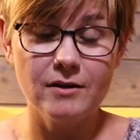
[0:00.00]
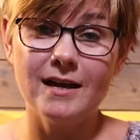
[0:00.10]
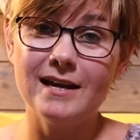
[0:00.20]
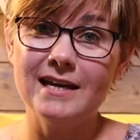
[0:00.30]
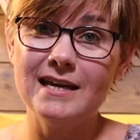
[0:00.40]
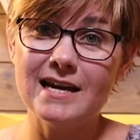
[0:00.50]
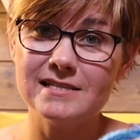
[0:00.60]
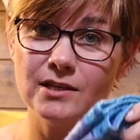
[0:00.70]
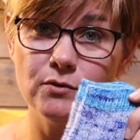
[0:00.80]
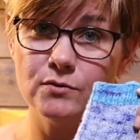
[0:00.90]
And he
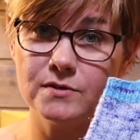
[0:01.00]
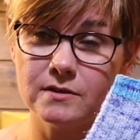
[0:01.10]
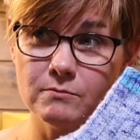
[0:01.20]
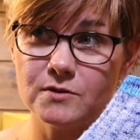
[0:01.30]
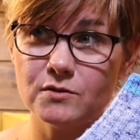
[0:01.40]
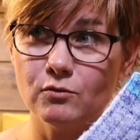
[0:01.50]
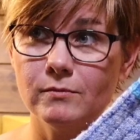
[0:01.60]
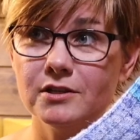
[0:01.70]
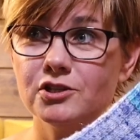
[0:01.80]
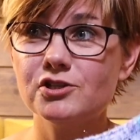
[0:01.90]
has used them so
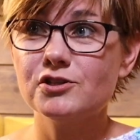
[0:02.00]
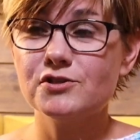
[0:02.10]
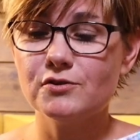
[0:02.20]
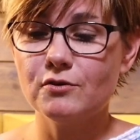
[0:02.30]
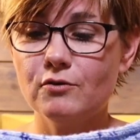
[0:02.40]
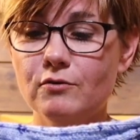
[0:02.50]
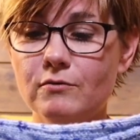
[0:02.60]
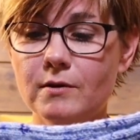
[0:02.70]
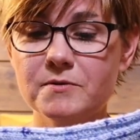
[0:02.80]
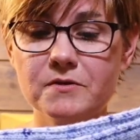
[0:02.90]
much, so
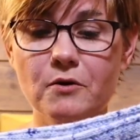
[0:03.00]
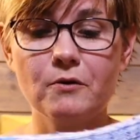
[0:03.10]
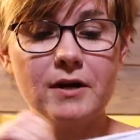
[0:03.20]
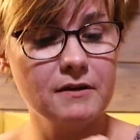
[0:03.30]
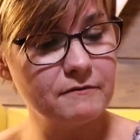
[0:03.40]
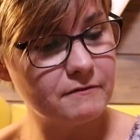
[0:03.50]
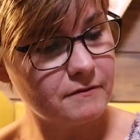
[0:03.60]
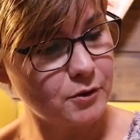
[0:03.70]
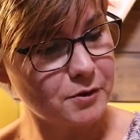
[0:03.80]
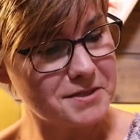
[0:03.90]
I'm sorry if
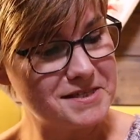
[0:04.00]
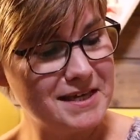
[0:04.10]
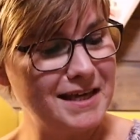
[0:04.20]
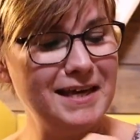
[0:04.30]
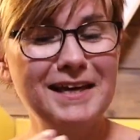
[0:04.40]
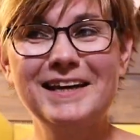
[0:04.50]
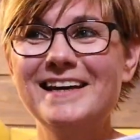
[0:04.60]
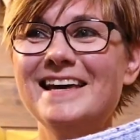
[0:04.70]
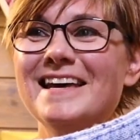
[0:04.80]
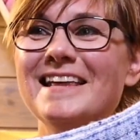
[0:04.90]
you can see
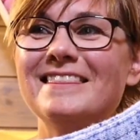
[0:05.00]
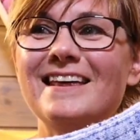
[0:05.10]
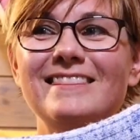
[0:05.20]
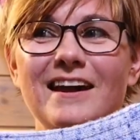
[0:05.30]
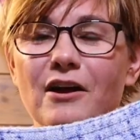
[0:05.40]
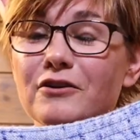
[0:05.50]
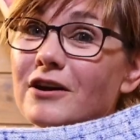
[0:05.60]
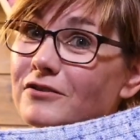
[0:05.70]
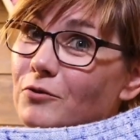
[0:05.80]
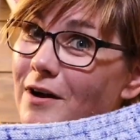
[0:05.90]
that they are
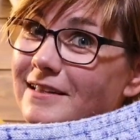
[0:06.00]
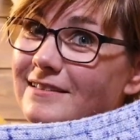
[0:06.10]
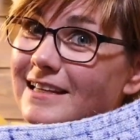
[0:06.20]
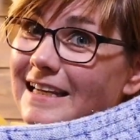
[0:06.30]
not quite